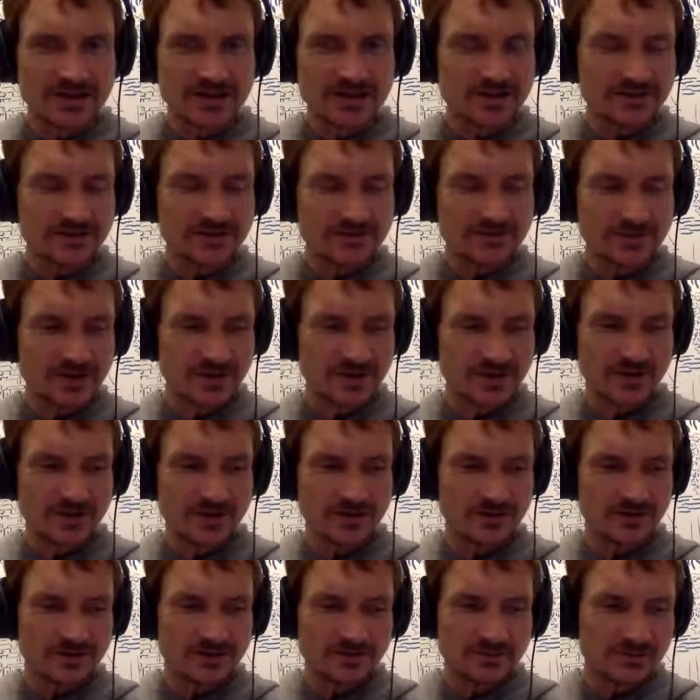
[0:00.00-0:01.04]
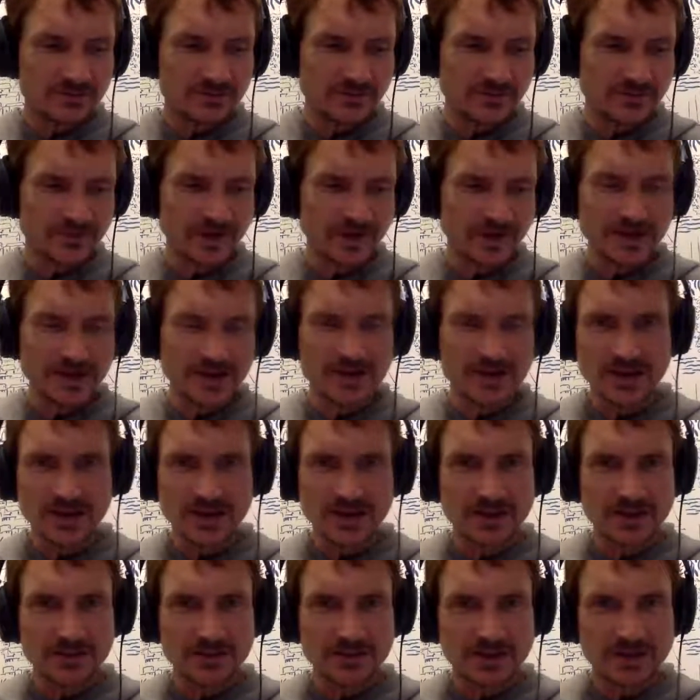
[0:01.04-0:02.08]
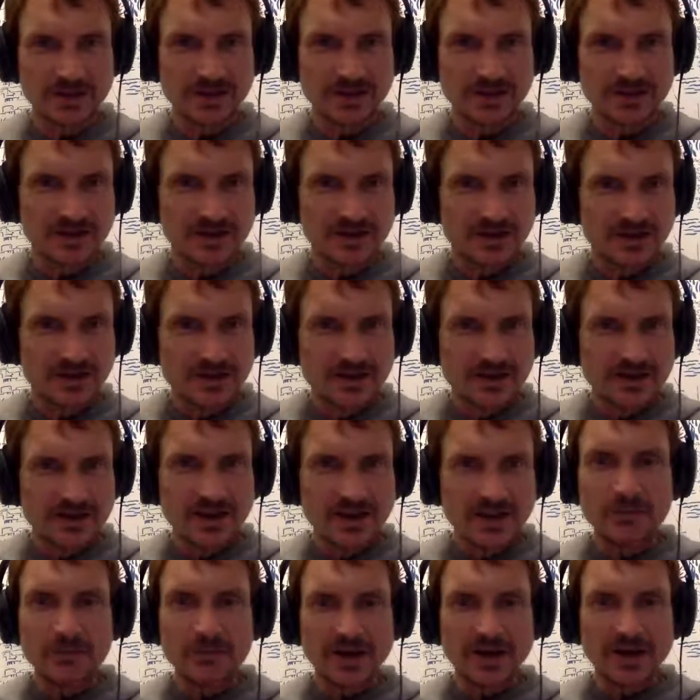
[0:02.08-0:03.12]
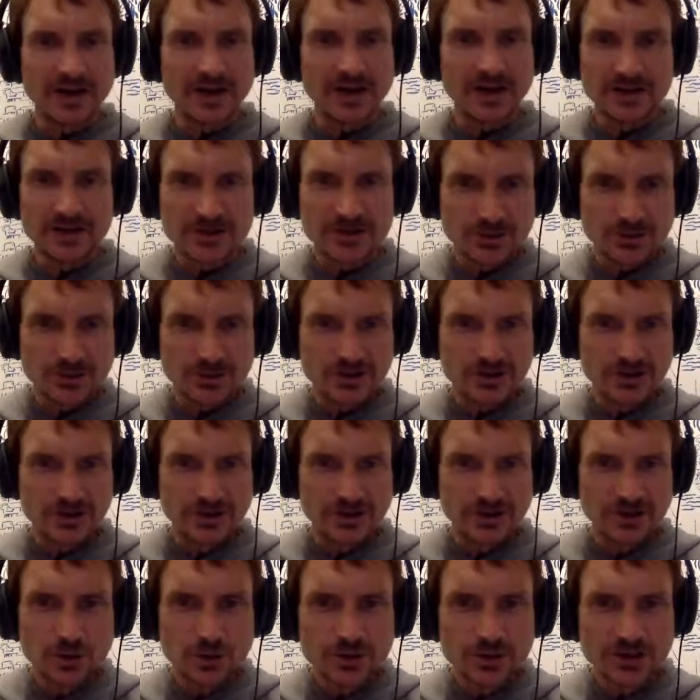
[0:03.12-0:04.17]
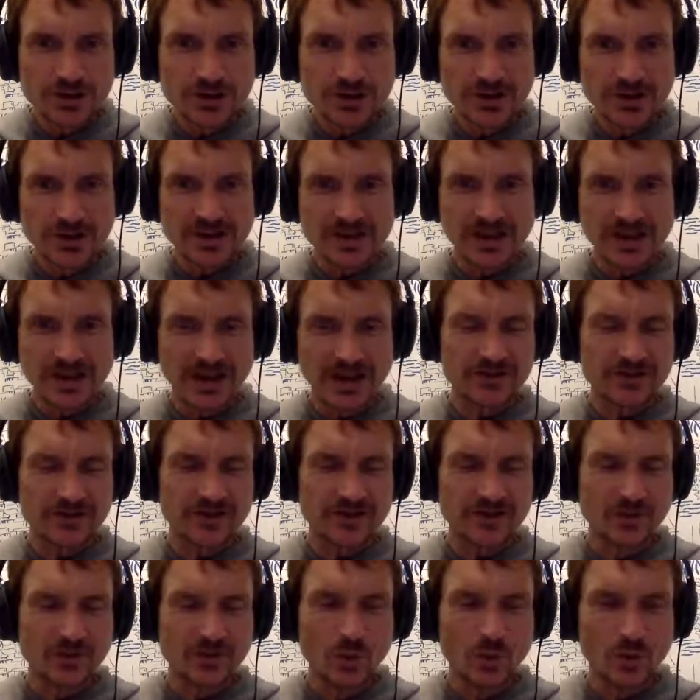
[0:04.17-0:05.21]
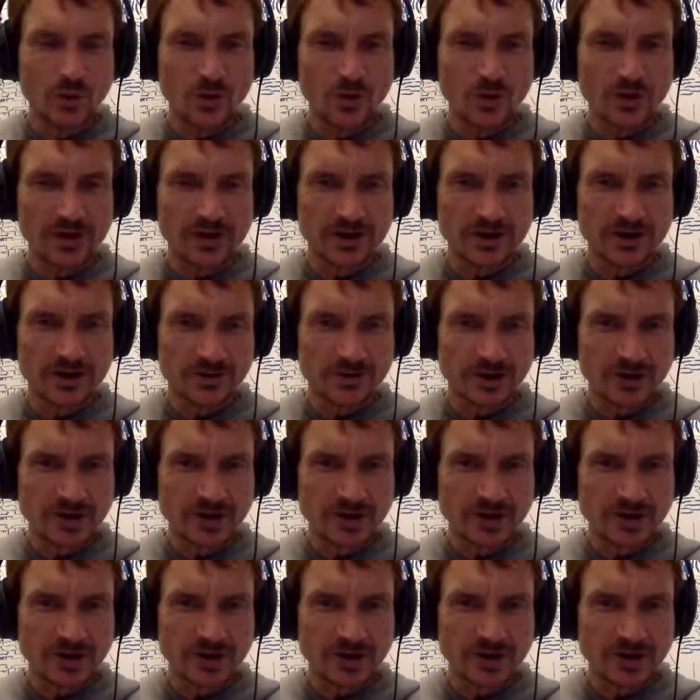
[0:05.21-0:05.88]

or friends telling me that their parents were still using it after the war and would give